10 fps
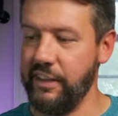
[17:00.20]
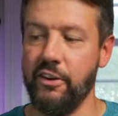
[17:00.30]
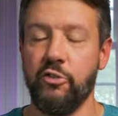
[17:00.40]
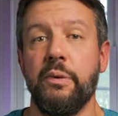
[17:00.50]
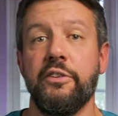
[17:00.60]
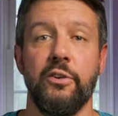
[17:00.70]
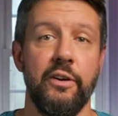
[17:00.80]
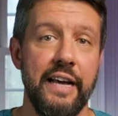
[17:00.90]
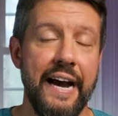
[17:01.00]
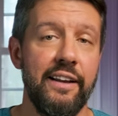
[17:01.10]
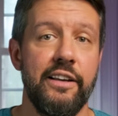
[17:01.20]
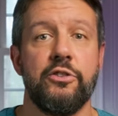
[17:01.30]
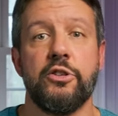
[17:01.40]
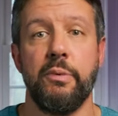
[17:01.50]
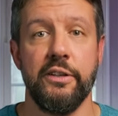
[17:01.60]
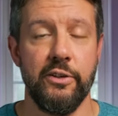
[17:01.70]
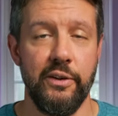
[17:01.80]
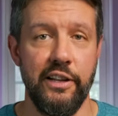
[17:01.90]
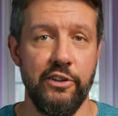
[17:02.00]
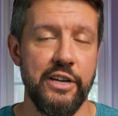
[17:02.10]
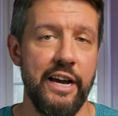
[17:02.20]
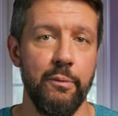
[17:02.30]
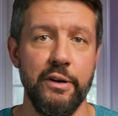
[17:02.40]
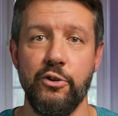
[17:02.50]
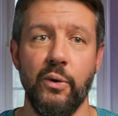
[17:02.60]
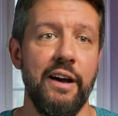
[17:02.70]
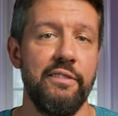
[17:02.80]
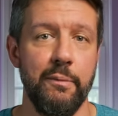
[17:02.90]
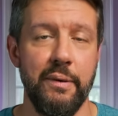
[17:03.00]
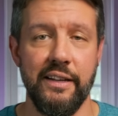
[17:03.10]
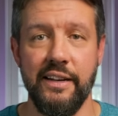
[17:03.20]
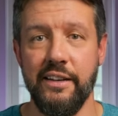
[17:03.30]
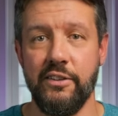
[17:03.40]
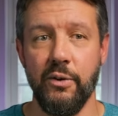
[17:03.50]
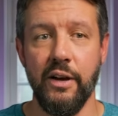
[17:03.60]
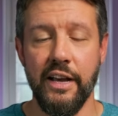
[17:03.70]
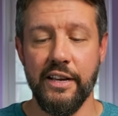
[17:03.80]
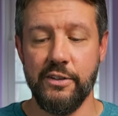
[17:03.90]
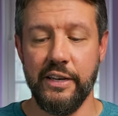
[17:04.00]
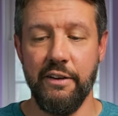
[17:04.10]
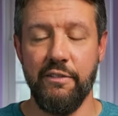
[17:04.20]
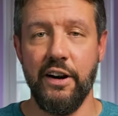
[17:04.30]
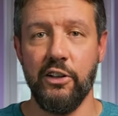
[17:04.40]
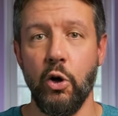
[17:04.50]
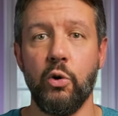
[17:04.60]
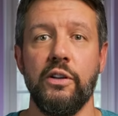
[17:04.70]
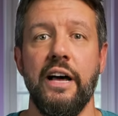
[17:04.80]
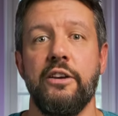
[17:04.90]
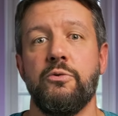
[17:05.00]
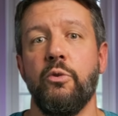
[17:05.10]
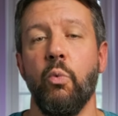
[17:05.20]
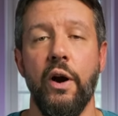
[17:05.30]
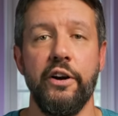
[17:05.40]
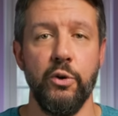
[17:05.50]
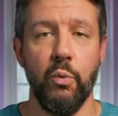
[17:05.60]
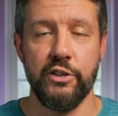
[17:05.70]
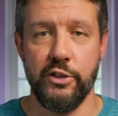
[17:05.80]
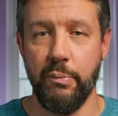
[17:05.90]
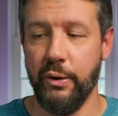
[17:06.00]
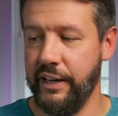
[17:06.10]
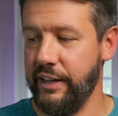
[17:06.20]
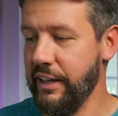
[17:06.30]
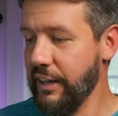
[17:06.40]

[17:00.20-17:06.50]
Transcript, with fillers: either split toning the highlights or split toning the shadow, but you don't have the ability to, to get very localized with where you want to put it.